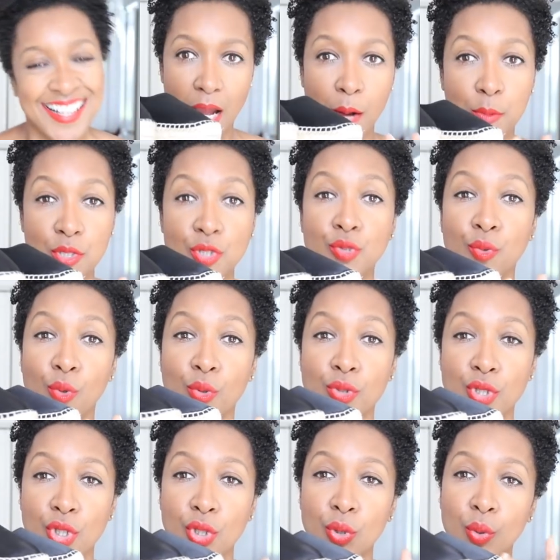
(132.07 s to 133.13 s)
I was drawn
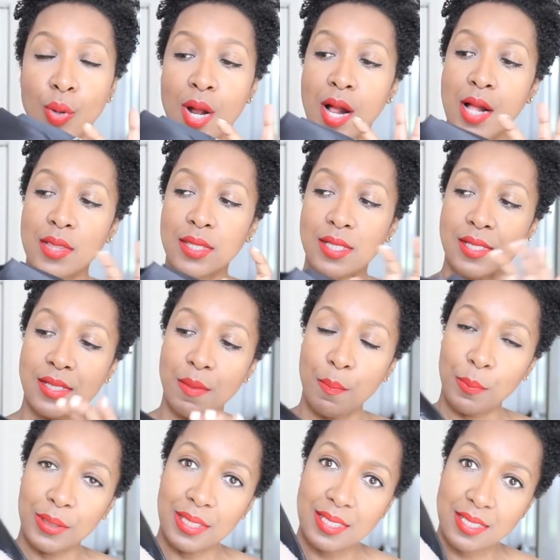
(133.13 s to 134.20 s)
to the
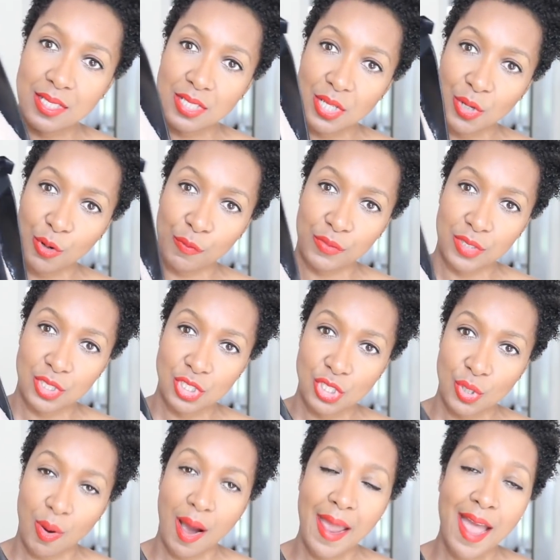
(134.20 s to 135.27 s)
simplicity of this
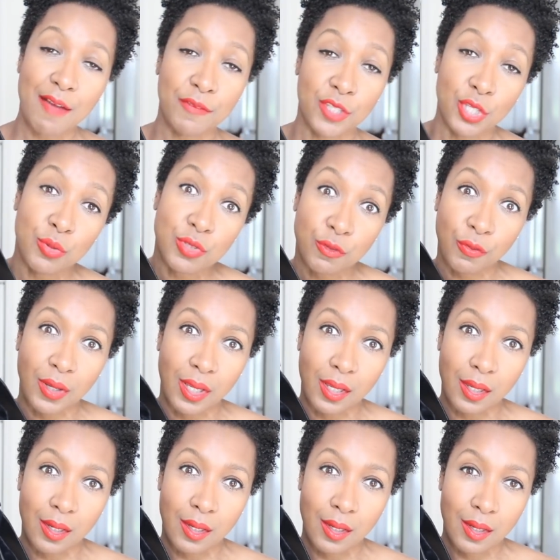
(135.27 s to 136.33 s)
shoe. I have huge
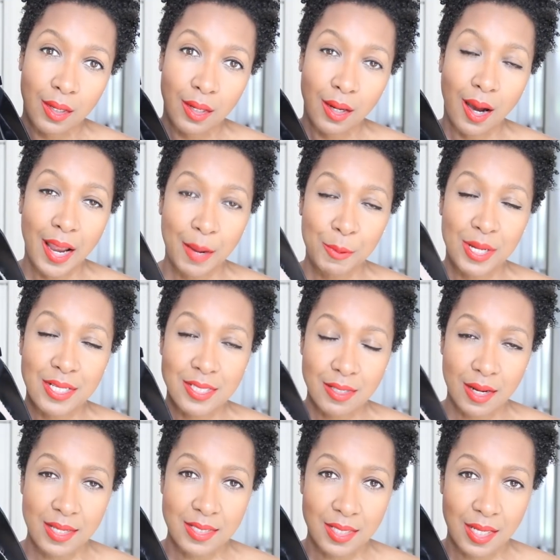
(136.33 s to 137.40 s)
feet. I wear
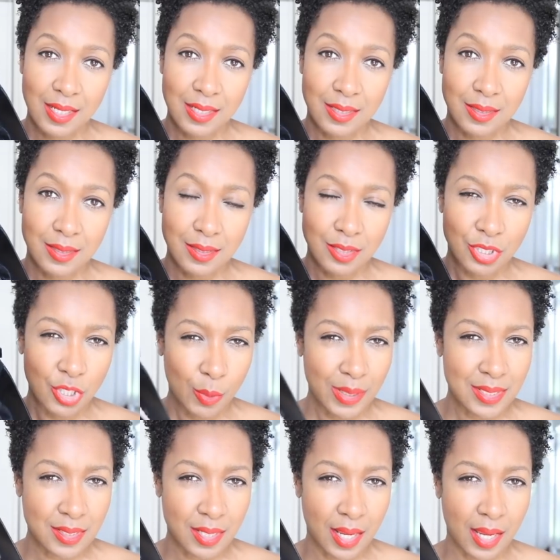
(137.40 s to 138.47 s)
size
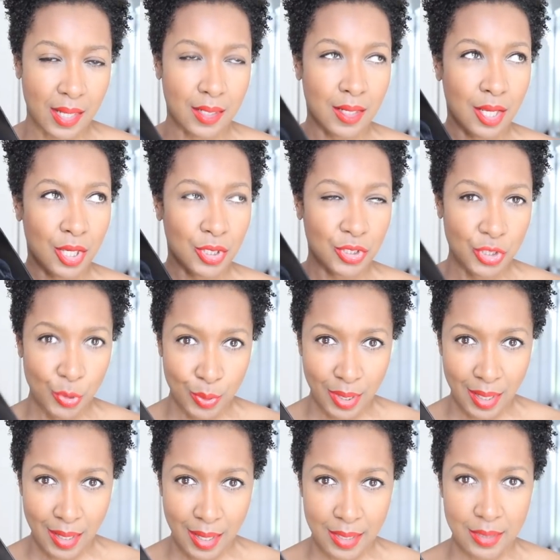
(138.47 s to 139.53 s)
US 10, UK
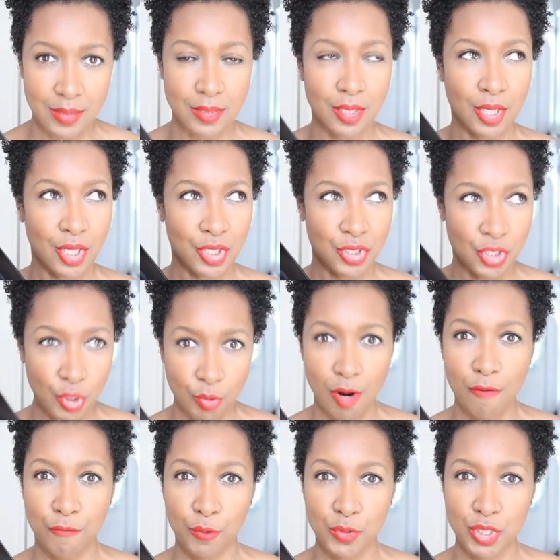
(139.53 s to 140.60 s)
8,
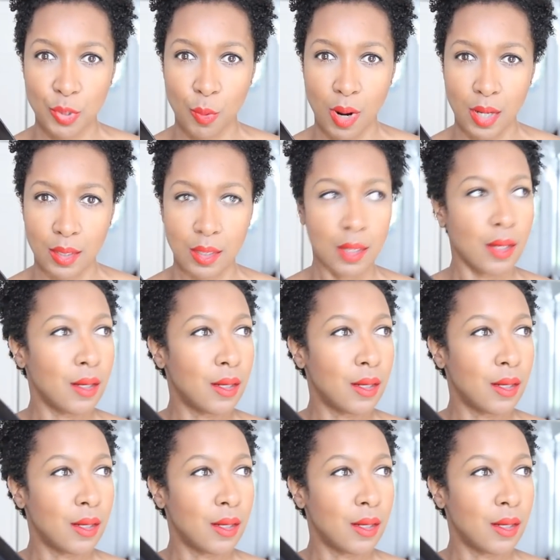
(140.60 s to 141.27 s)
Euro 41.